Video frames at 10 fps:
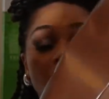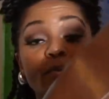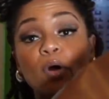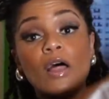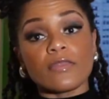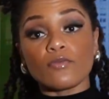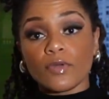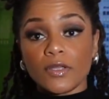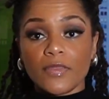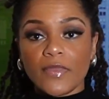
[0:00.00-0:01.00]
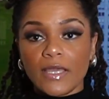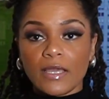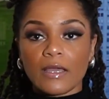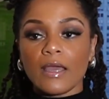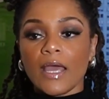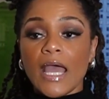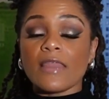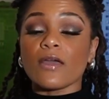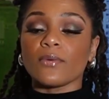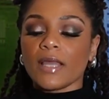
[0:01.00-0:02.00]
I bought the real thing
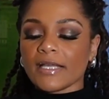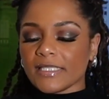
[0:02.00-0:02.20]
and they were like